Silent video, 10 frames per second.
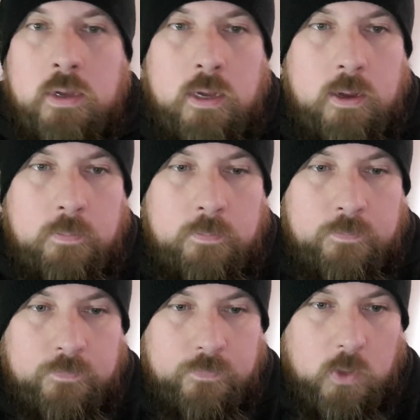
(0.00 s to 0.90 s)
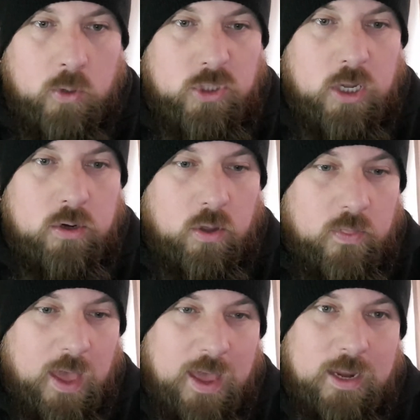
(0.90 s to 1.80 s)
though. Also, not
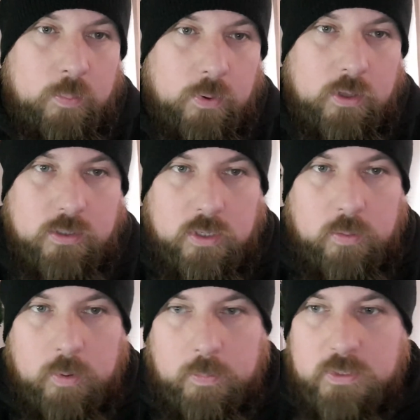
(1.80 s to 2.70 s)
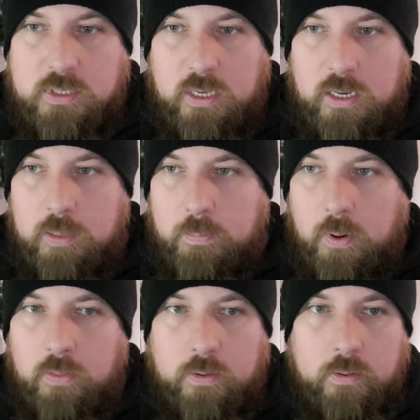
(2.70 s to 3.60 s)
that anybody's going to be particularly
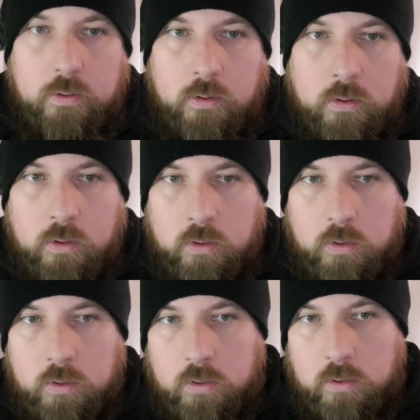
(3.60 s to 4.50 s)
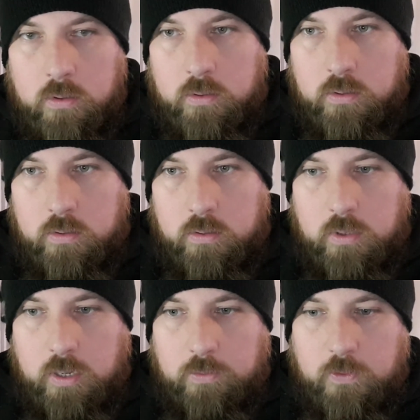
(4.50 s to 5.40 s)
bothered.
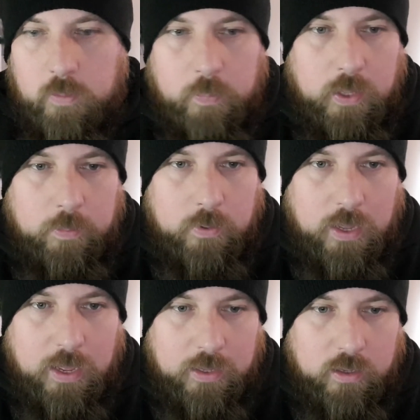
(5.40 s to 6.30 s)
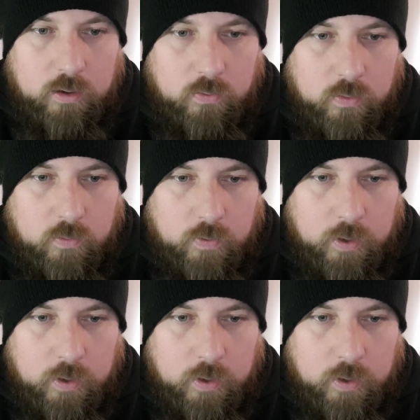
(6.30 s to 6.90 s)
I don't think people are hanging on